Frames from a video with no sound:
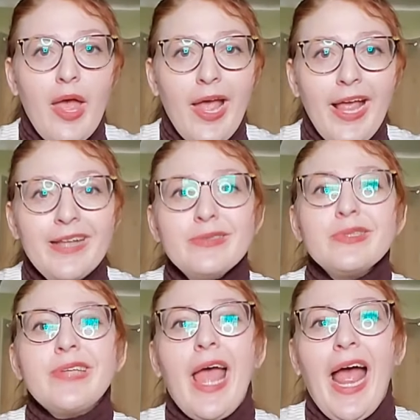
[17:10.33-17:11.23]

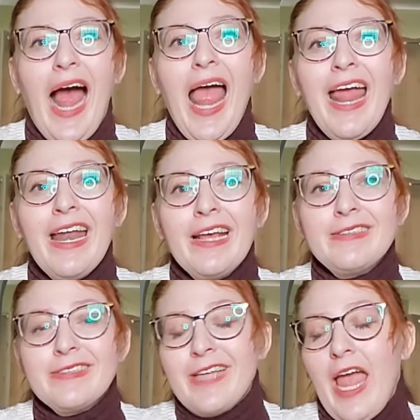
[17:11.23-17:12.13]
it's an
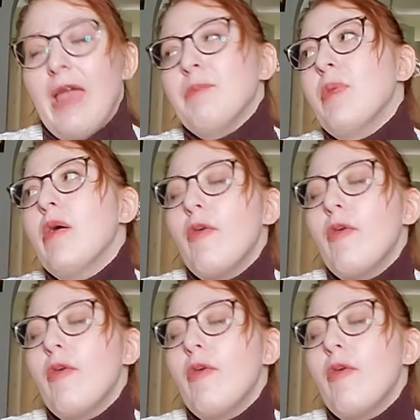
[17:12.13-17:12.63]
escape